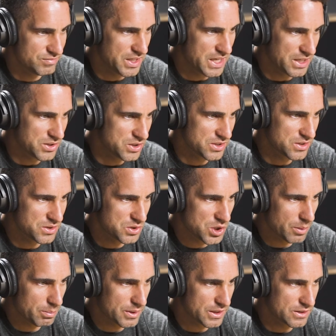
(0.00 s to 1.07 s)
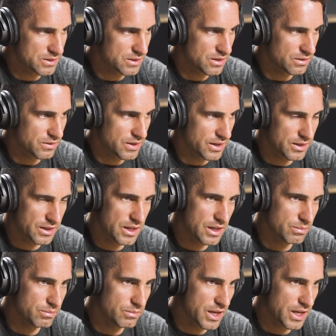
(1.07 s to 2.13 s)
yeah, just the jumping and stuff kind of
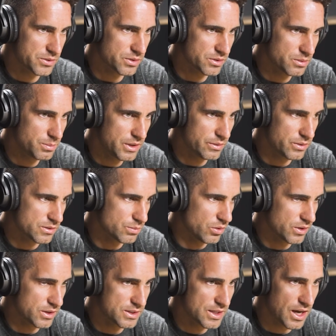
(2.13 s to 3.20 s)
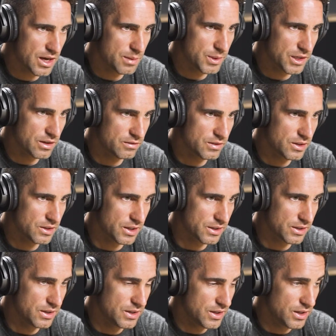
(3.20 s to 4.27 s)
came natural to me. It was more the timing of it.
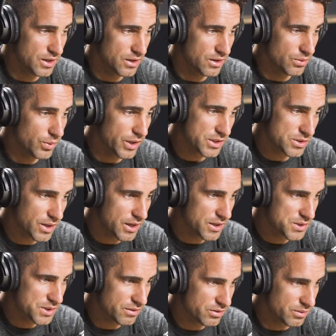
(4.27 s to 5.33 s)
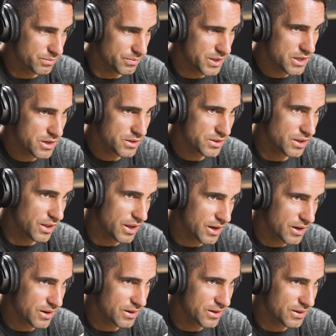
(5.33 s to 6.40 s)
Like, wait, so I got to jump from here to
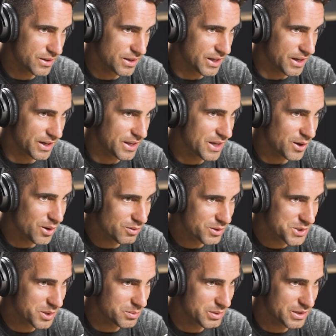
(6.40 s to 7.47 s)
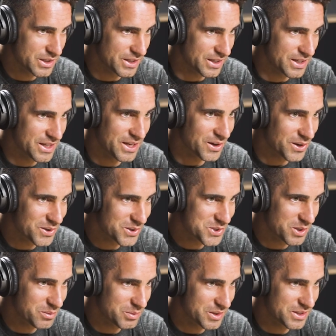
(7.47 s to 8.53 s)
there, and I can't over jump it, and I can't under
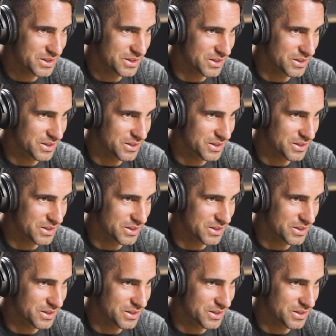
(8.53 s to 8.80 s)
jump it.